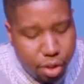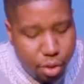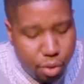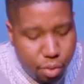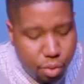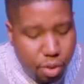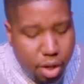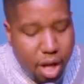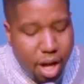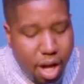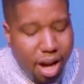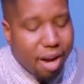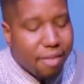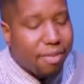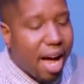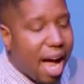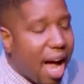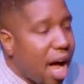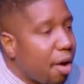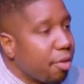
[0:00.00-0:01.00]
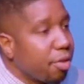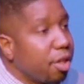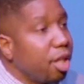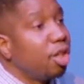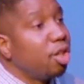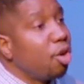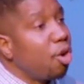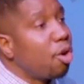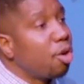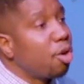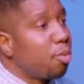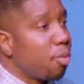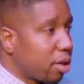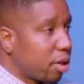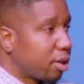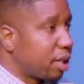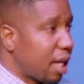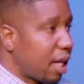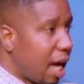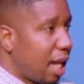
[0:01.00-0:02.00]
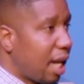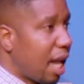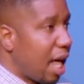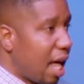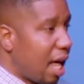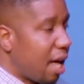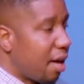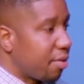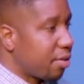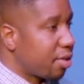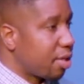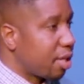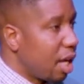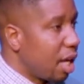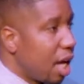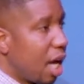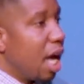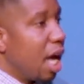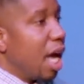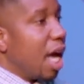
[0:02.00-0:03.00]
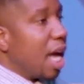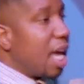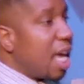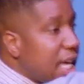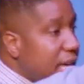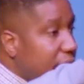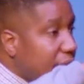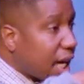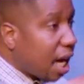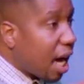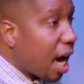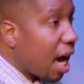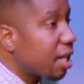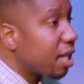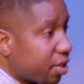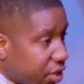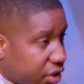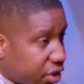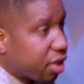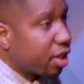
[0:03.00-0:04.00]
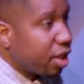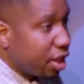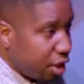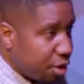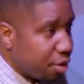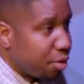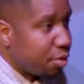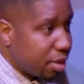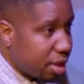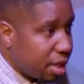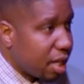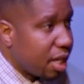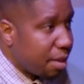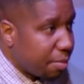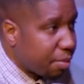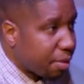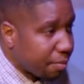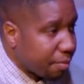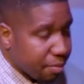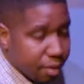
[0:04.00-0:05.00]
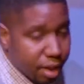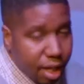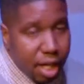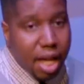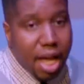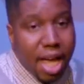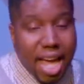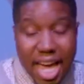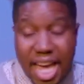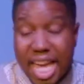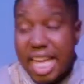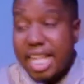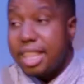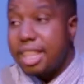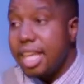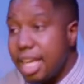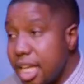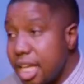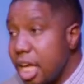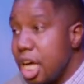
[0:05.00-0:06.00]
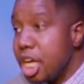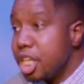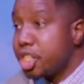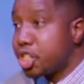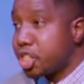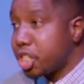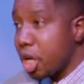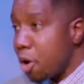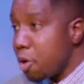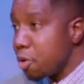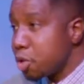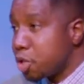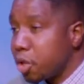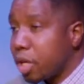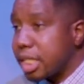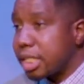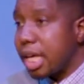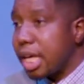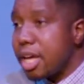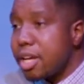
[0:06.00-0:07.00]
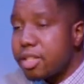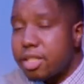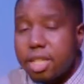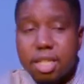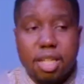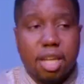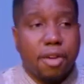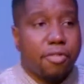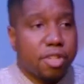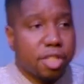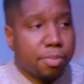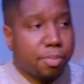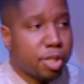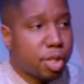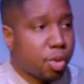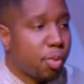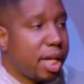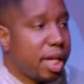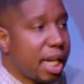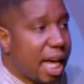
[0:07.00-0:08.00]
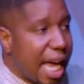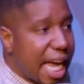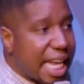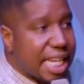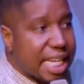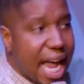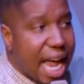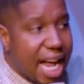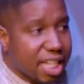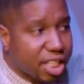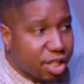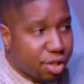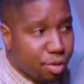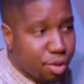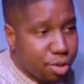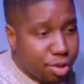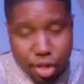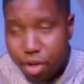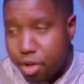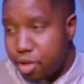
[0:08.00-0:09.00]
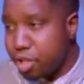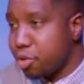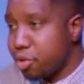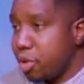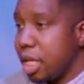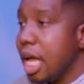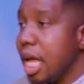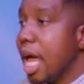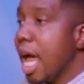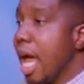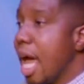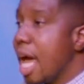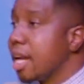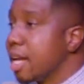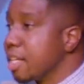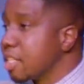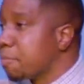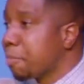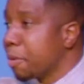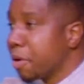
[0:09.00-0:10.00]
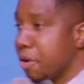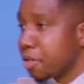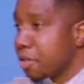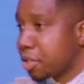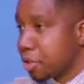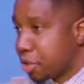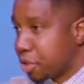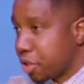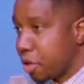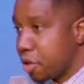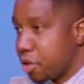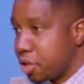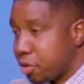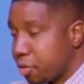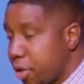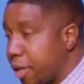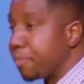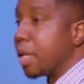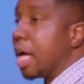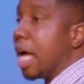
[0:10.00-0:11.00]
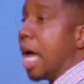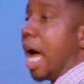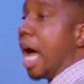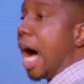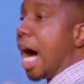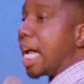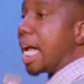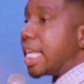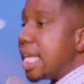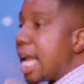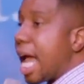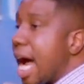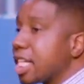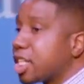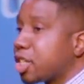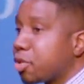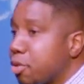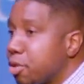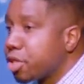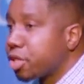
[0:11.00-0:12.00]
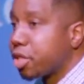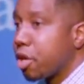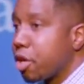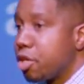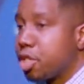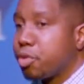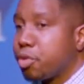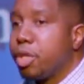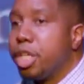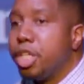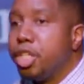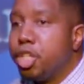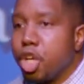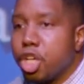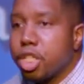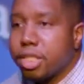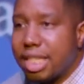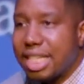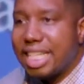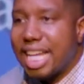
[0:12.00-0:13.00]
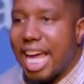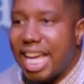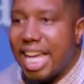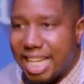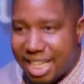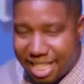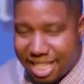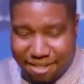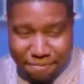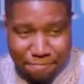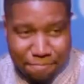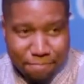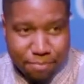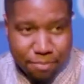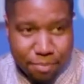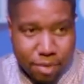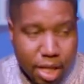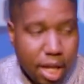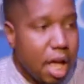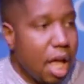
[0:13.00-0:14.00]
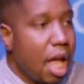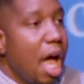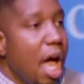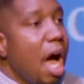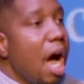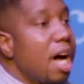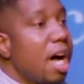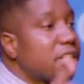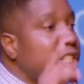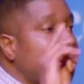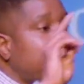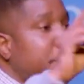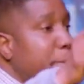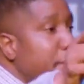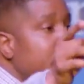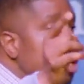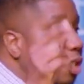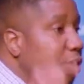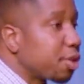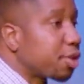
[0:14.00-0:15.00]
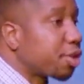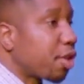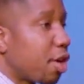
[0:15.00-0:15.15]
view of how the Lord works in our lives. He cuts you deep. He then shows you, because here's the difference between a natural surgery and a spiritual surgery. A natural surgery, you're sedated. A spiritual